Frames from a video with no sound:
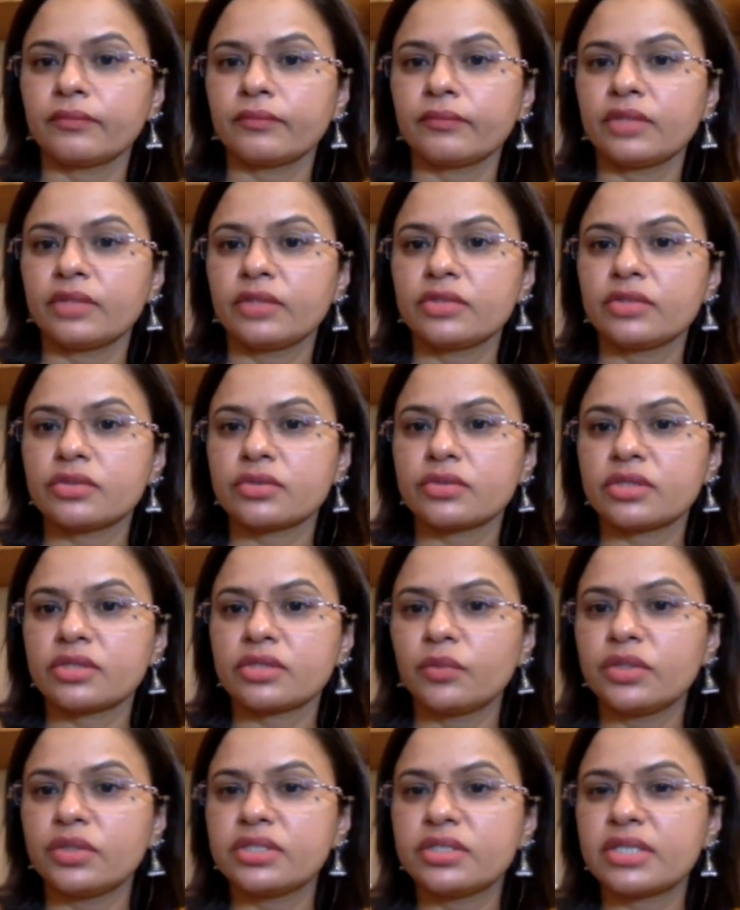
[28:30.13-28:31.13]
So
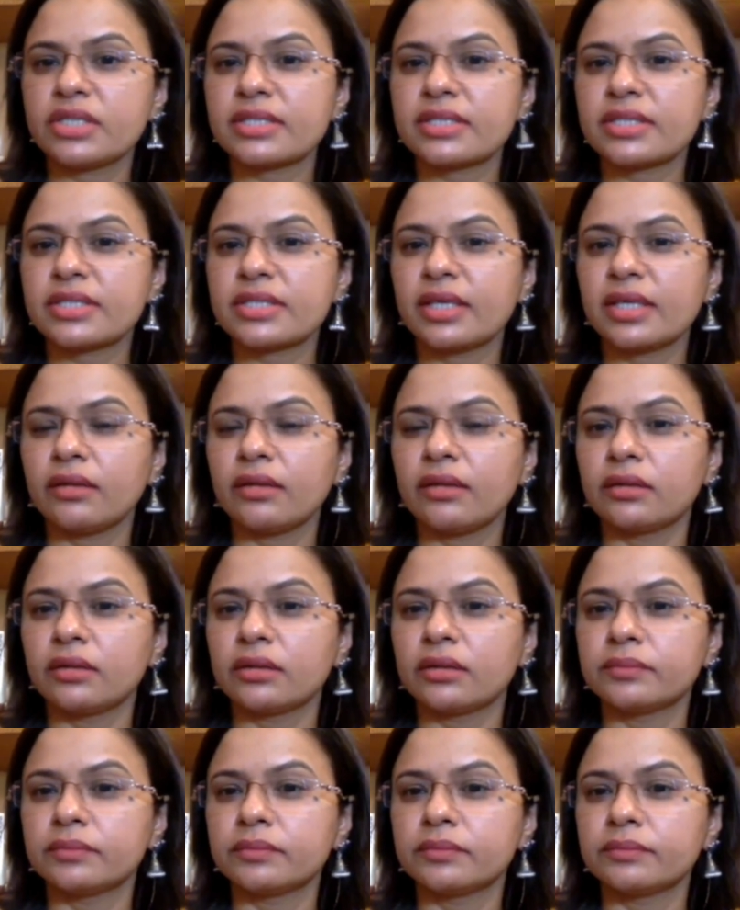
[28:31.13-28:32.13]
someone's asking.
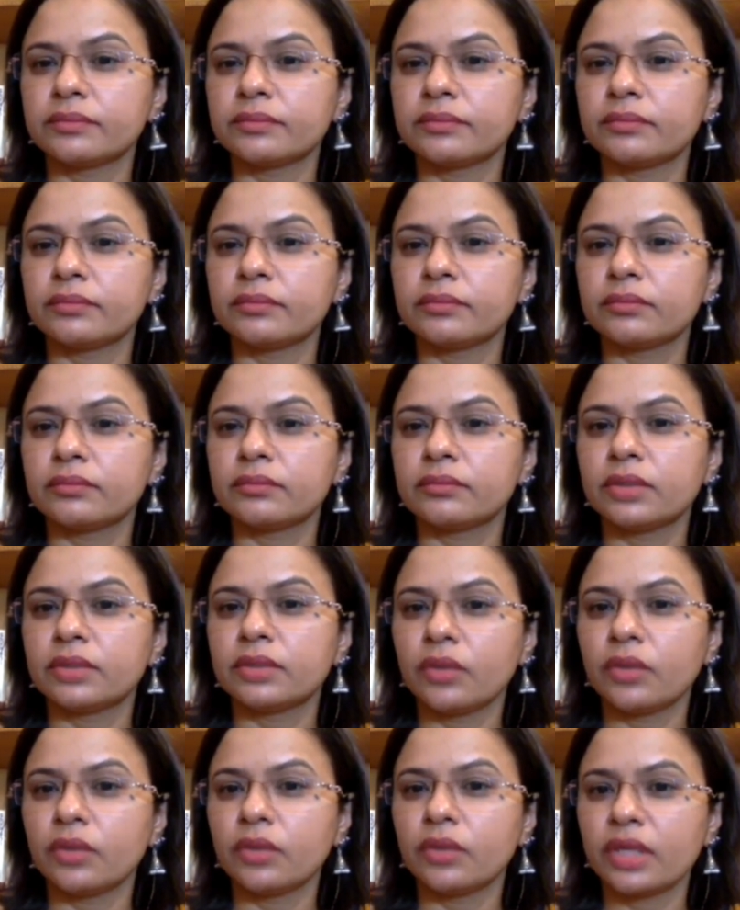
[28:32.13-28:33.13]

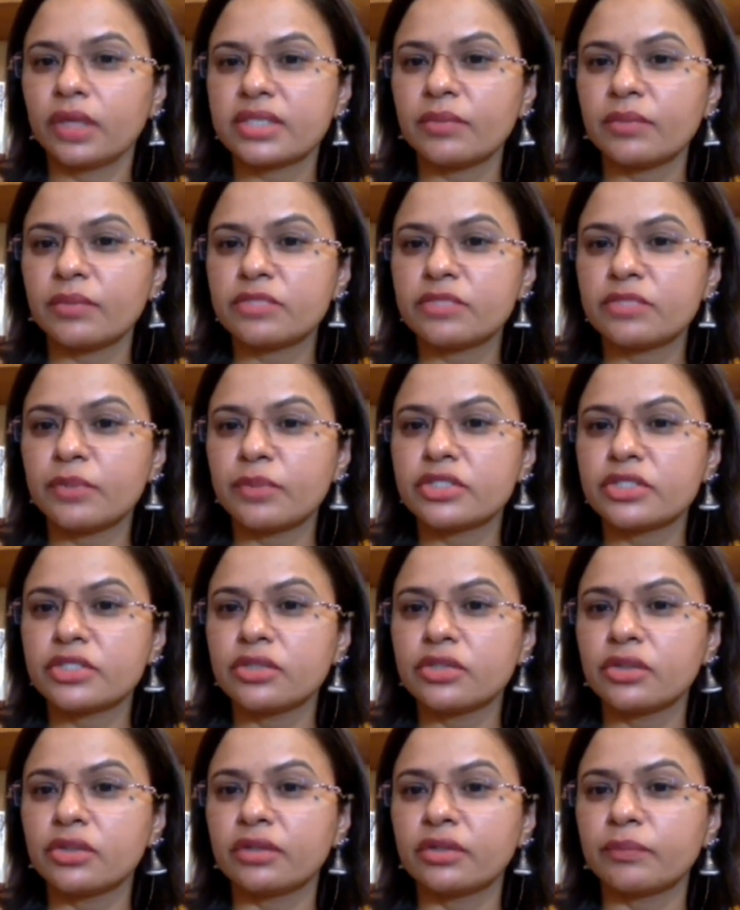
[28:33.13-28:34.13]
Okay, someone's
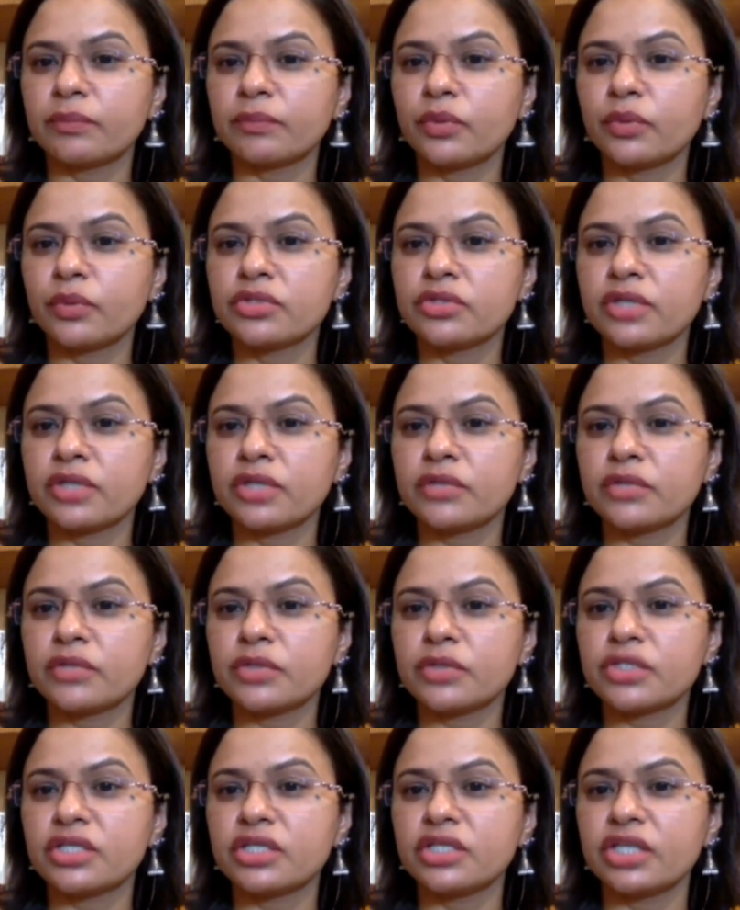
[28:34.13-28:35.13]
pursued a post
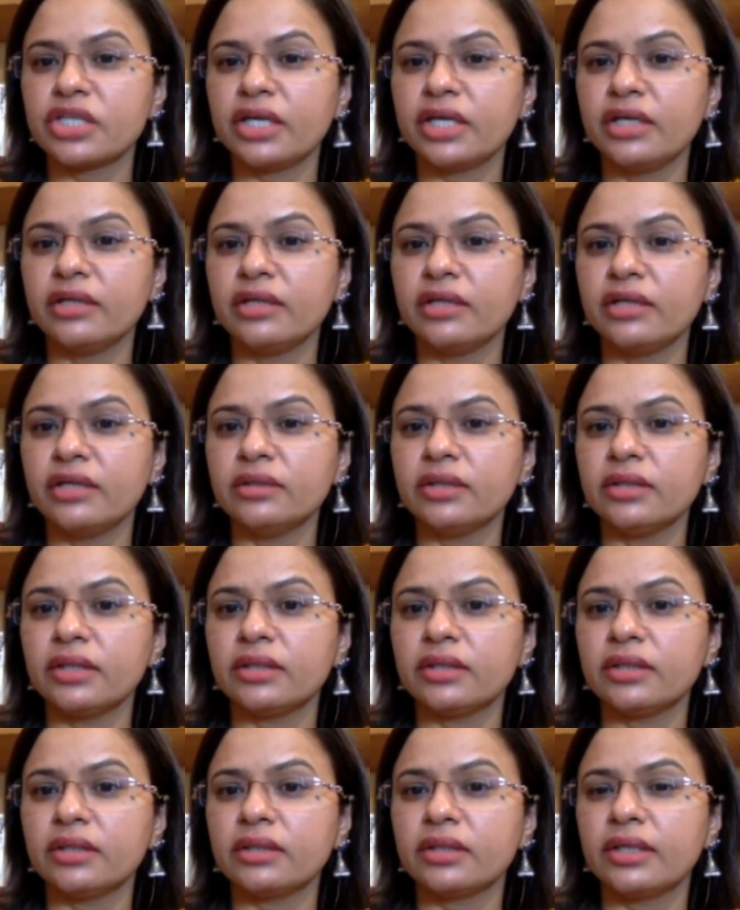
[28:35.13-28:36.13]
graduation in gender
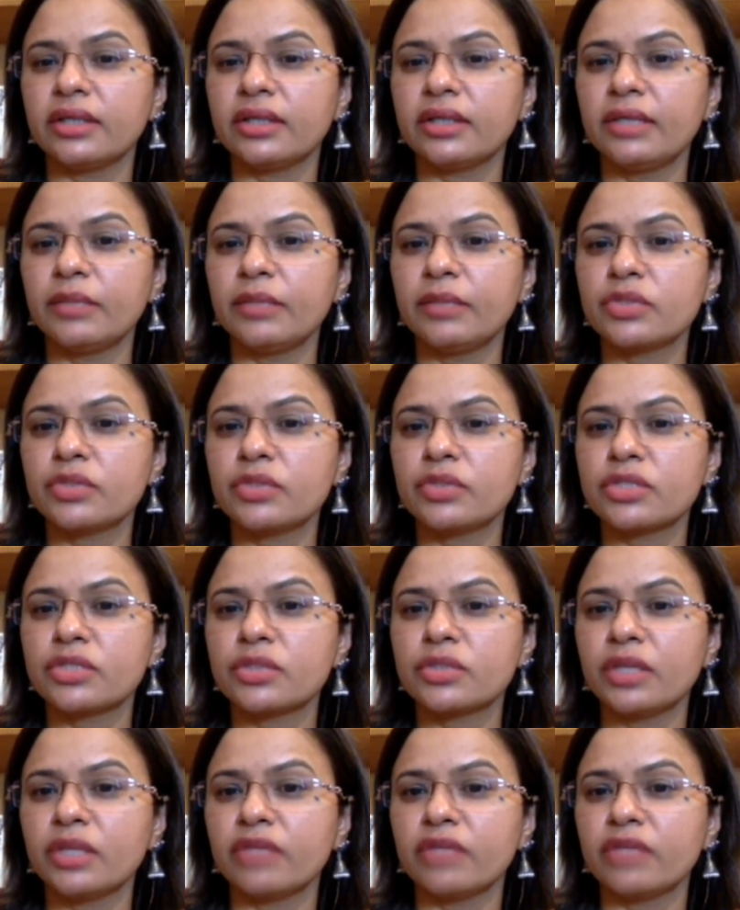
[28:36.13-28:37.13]
and currently
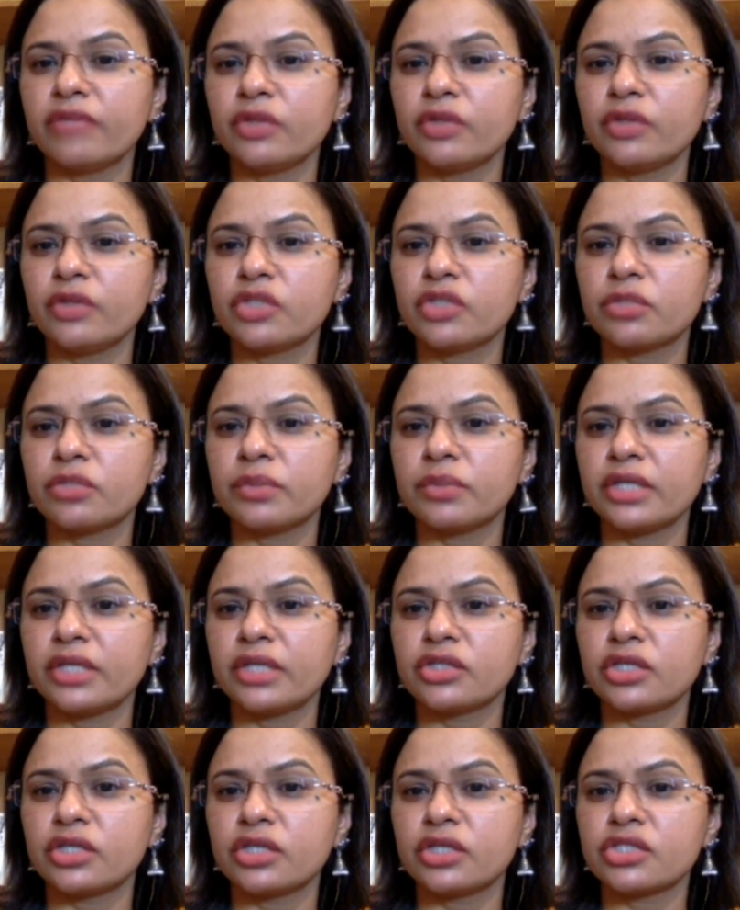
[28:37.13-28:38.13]
pursuing a fellowship in
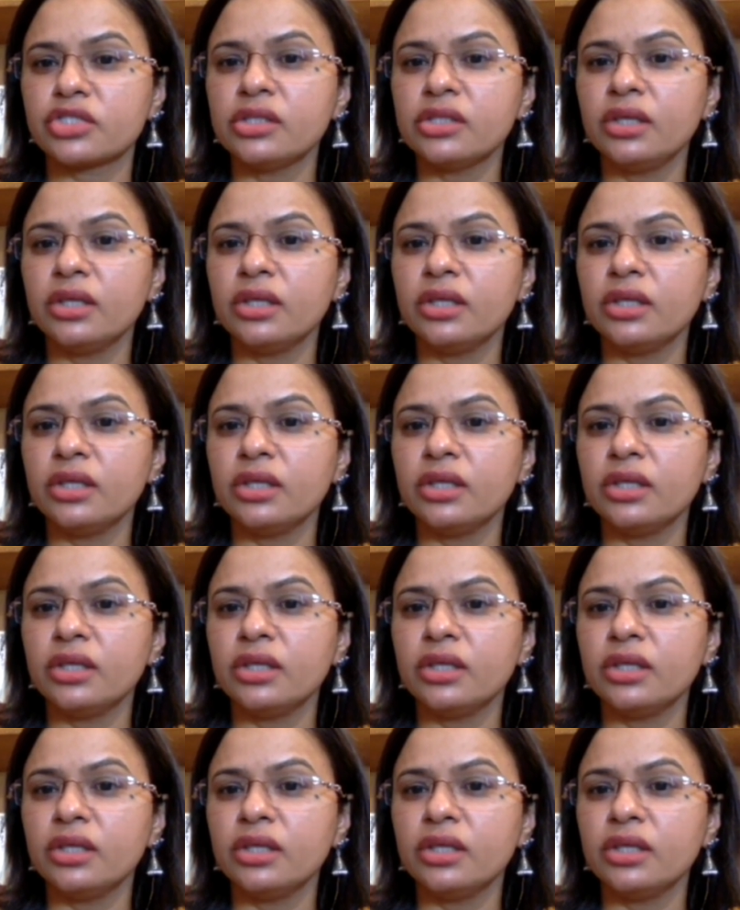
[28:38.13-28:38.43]
education.